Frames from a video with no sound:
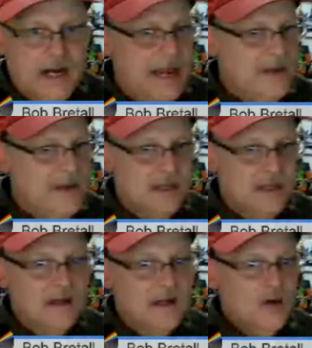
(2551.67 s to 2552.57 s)
Maybe
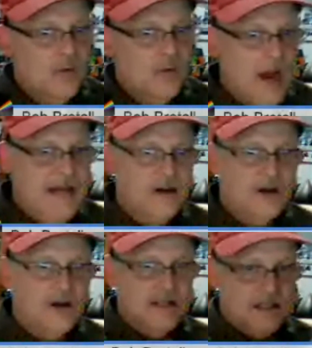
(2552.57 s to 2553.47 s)
the
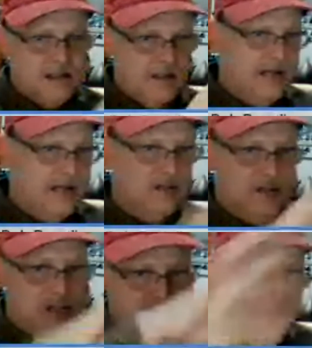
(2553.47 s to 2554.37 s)
writer is like
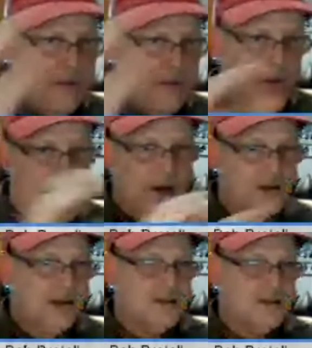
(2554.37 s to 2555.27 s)
jumping
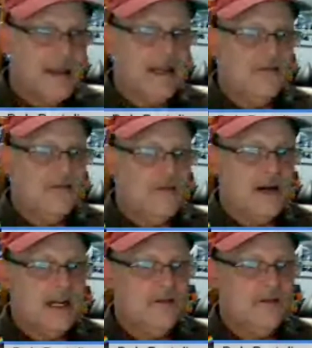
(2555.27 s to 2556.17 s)
around and is making it
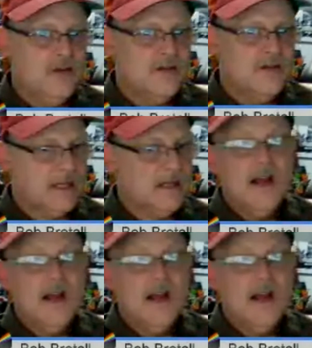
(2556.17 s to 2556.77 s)
very confusing.